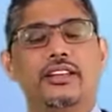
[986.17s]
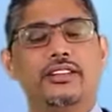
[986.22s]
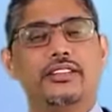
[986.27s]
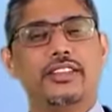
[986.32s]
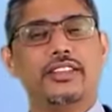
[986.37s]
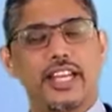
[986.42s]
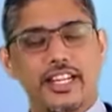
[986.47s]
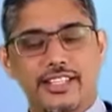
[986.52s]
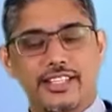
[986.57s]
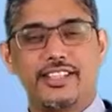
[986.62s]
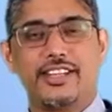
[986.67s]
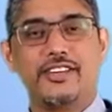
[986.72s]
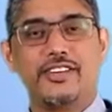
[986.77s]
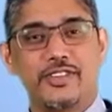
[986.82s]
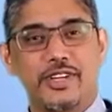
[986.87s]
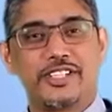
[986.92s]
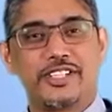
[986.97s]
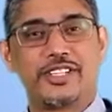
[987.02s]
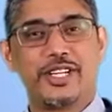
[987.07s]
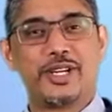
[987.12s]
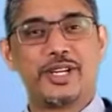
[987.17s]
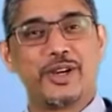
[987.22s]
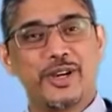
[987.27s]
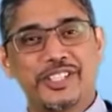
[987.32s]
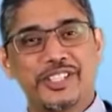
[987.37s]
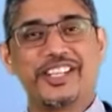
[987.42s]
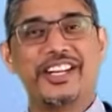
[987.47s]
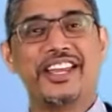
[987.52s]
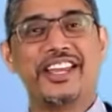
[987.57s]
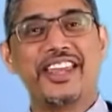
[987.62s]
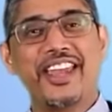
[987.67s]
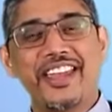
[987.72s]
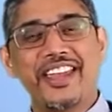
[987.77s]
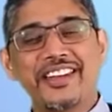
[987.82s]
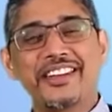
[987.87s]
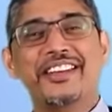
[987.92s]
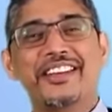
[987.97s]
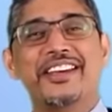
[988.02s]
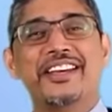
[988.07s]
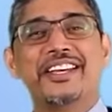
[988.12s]
That's an interesting question
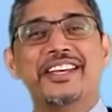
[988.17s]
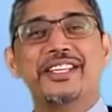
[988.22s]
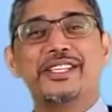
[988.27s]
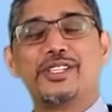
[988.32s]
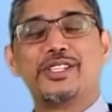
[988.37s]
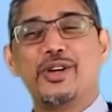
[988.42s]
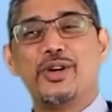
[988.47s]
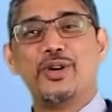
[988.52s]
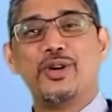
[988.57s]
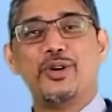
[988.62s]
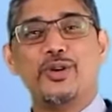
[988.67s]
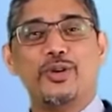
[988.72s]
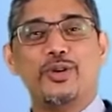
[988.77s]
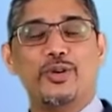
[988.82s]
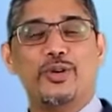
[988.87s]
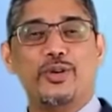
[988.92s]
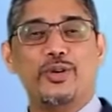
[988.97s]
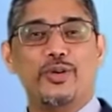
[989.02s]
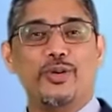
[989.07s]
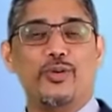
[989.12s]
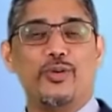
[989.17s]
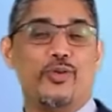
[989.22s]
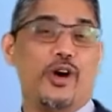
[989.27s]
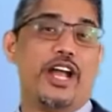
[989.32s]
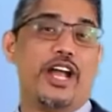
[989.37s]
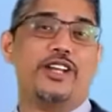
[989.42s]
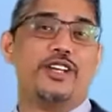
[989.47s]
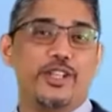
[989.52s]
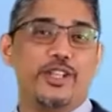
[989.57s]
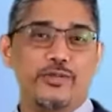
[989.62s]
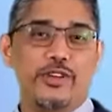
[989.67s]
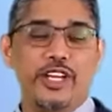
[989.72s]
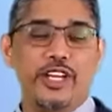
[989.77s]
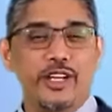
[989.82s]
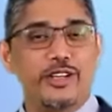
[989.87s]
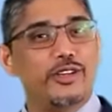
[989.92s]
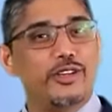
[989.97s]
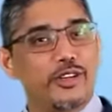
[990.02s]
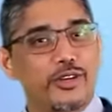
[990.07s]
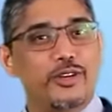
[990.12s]
again. So why did we
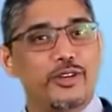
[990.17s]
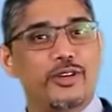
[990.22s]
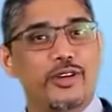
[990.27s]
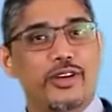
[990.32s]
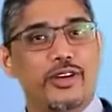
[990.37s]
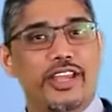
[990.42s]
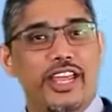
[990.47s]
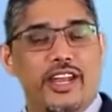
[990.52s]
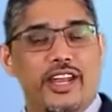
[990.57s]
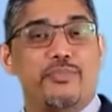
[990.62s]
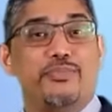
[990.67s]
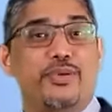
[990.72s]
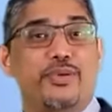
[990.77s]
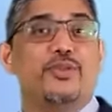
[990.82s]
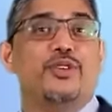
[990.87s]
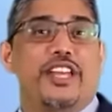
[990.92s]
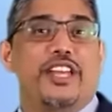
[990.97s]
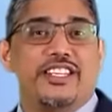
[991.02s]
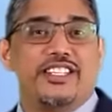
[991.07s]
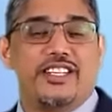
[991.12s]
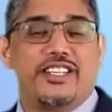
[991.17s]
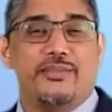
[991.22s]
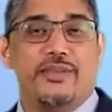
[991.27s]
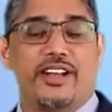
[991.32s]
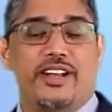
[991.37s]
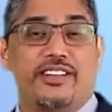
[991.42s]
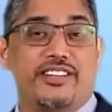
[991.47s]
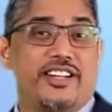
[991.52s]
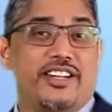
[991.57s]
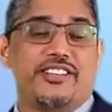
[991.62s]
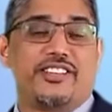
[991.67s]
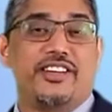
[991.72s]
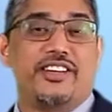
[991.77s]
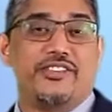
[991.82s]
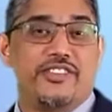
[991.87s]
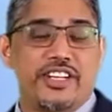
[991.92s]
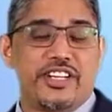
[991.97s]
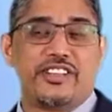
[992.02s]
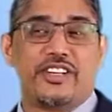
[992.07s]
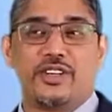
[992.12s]
need to get a pooled estimate? That's an
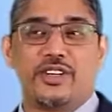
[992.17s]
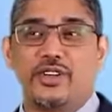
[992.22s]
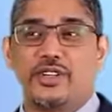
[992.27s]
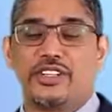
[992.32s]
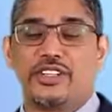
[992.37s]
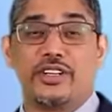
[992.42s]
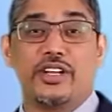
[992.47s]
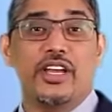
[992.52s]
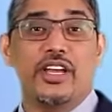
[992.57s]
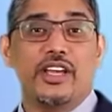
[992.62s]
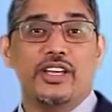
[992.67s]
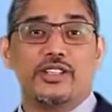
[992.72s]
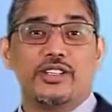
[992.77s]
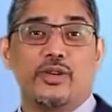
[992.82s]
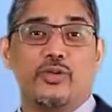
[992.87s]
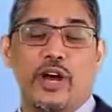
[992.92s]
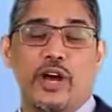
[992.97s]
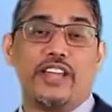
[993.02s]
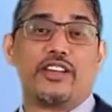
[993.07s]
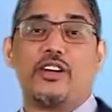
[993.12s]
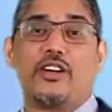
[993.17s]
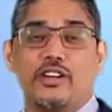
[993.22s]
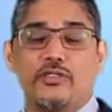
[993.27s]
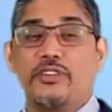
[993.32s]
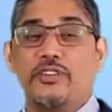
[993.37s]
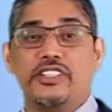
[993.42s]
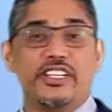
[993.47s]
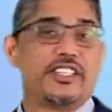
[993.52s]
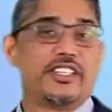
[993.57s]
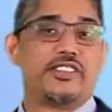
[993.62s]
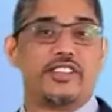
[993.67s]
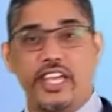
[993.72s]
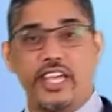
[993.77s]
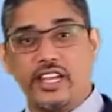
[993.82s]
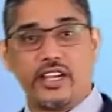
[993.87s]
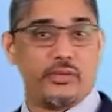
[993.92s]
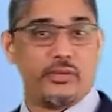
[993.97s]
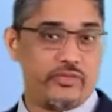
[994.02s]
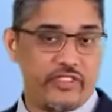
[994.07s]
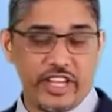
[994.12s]
interesting question. So why can't we just
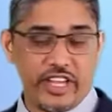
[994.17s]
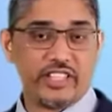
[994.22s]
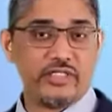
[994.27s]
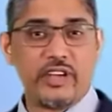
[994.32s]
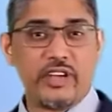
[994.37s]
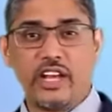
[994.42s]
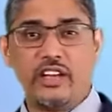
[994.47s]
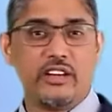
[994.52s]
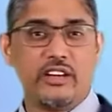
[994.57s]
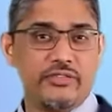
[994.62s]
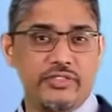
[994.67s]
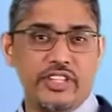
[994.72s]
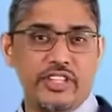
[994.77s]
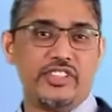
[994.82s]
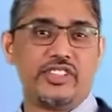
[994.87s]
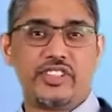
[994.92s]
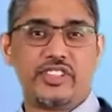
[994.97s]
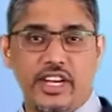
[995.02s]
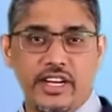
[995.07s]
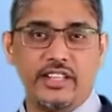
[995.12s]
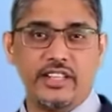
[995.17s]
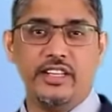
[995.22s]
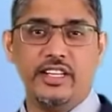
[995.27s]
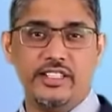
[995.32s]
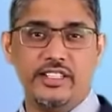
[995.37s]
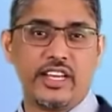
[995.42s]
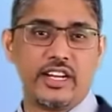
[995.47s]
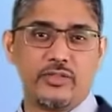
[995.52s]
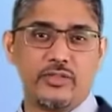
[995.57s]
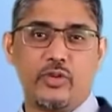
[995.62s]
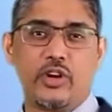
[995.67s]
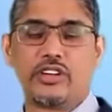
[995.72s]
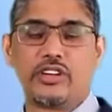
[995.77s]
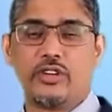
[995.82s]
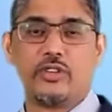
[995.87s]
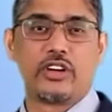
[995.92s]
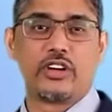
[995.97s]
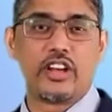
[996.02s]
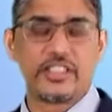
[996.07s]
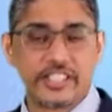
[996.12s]
take a face value of each study? Is that what
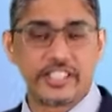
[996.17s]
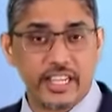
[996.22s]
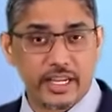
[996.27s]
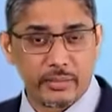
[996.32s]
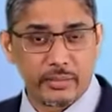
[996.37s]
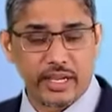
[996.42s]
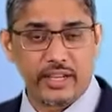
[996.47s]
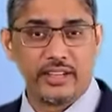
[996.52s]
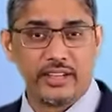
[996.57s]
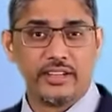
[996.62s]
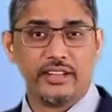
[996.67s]
you're asking me?